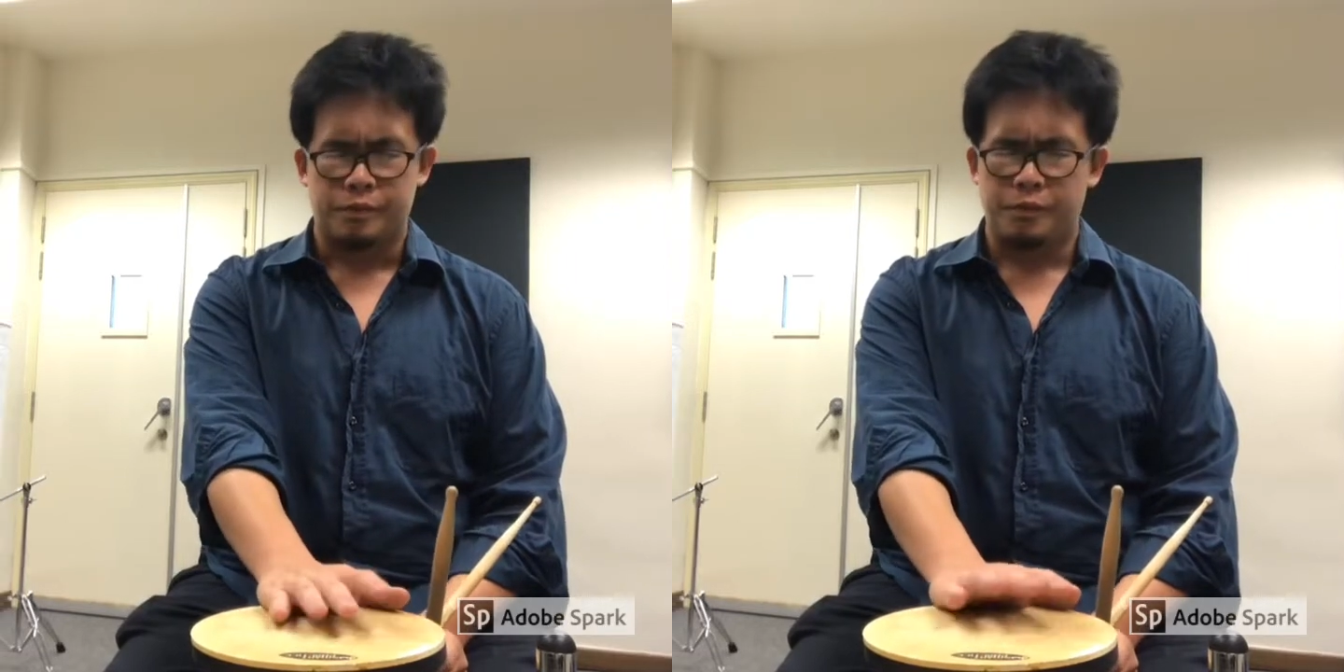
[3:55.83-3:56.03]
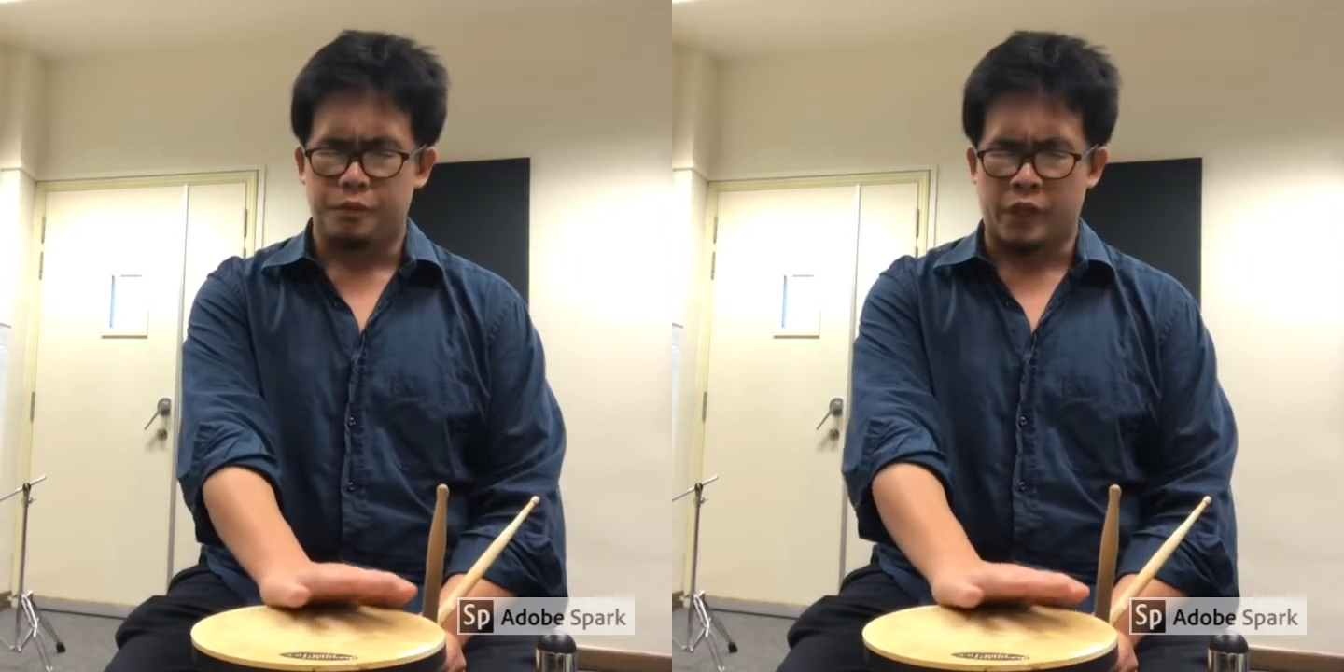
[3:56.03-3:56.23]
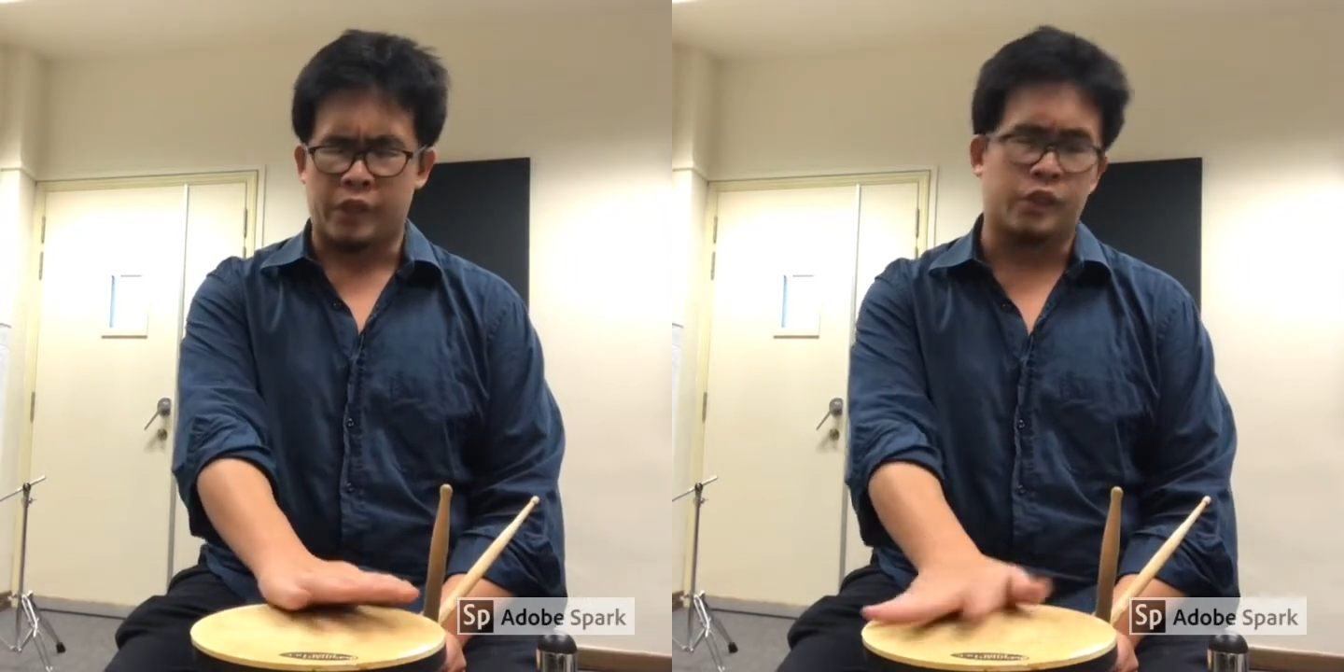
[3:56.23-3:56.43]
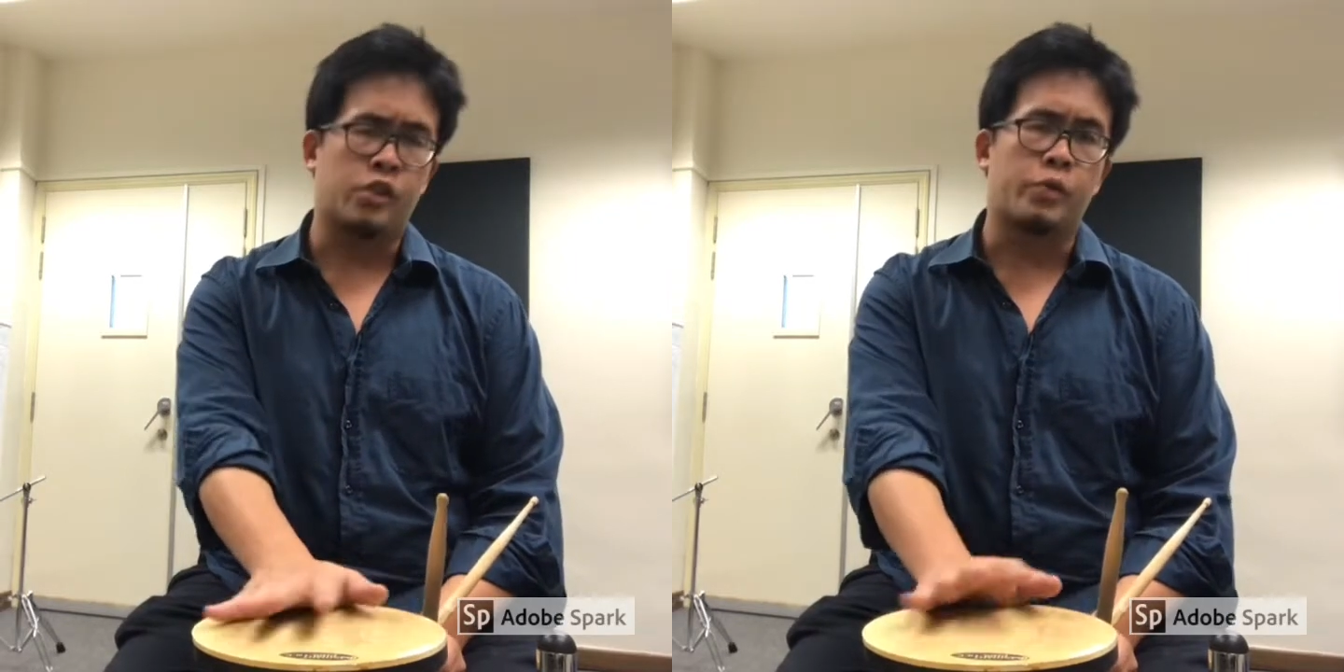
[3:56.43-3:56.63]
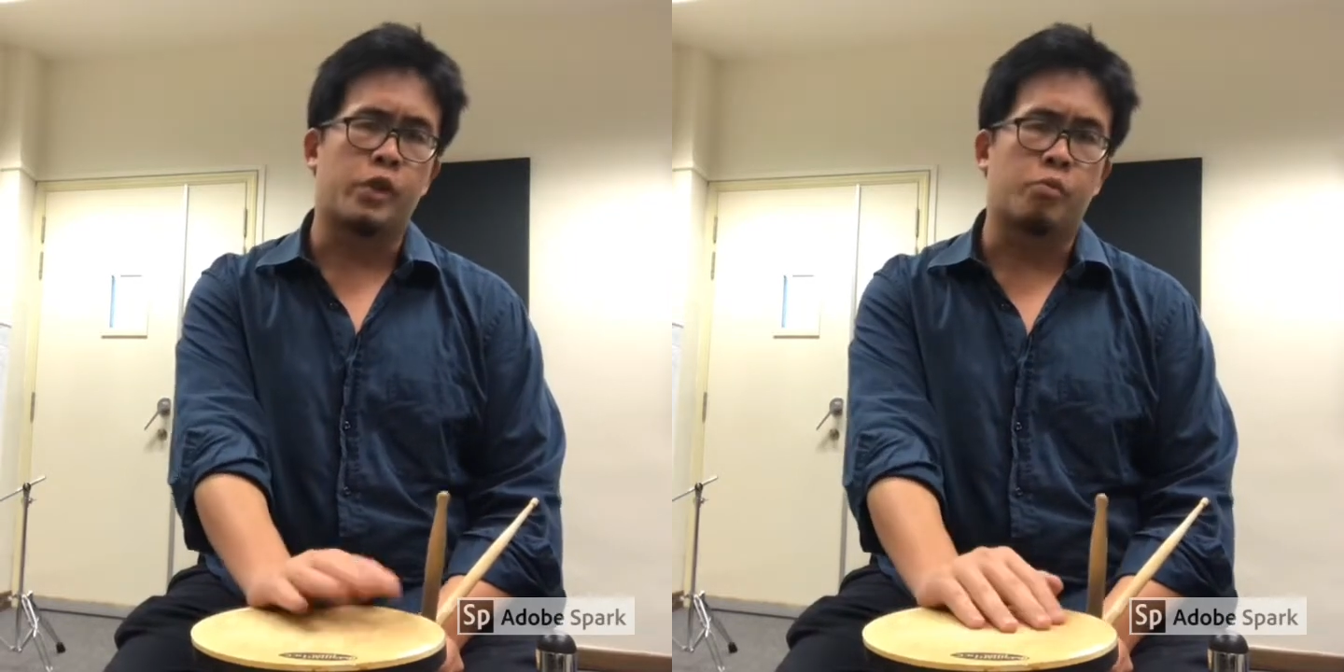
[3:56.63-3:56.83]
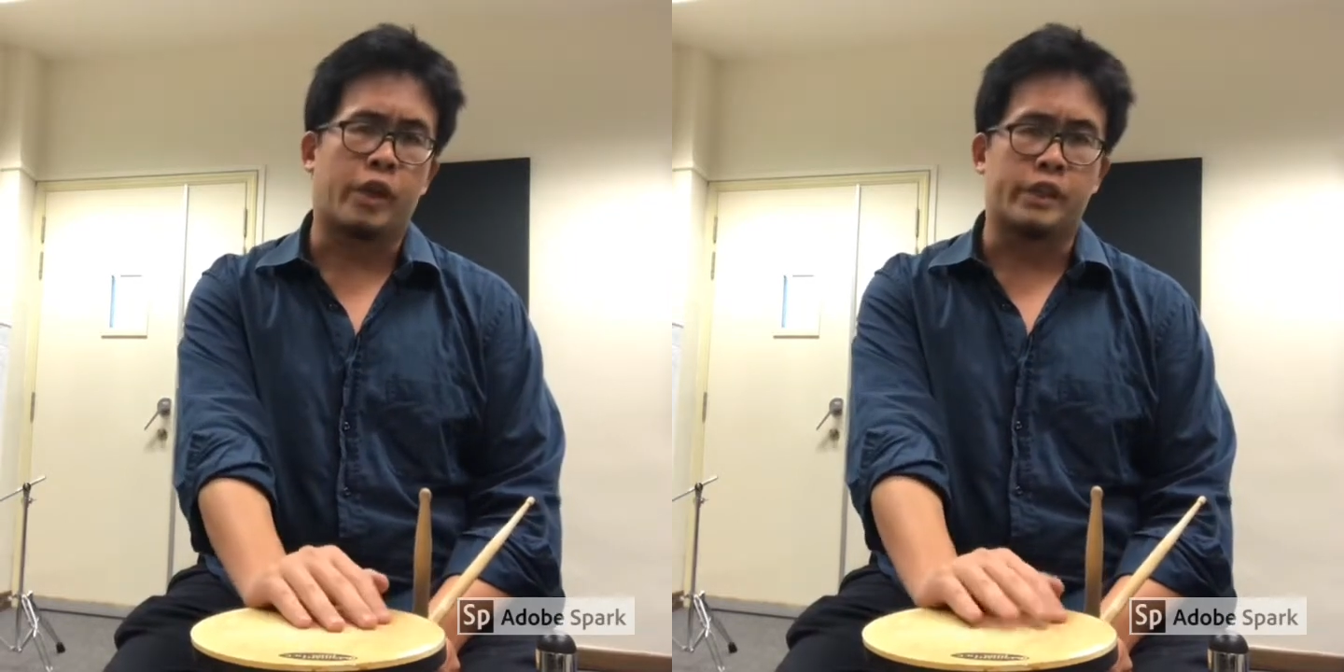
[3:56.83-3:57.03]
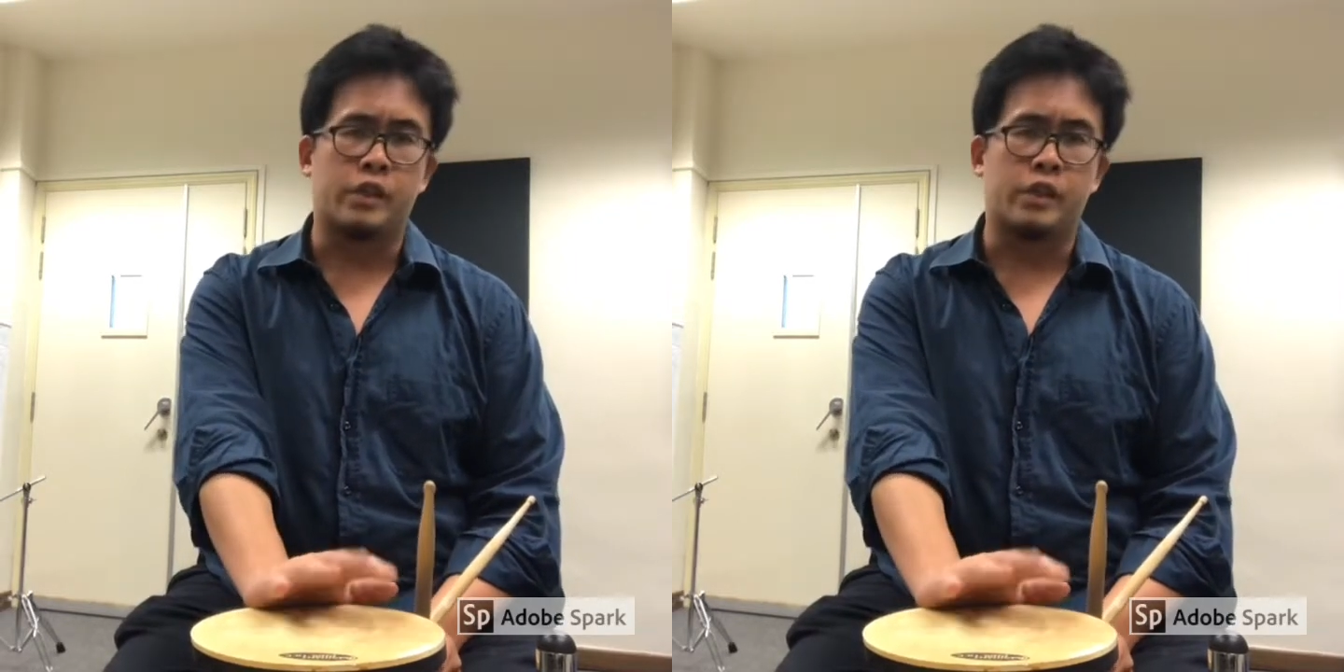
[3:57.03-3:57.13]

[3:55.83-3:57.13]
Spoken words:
And this is when you practice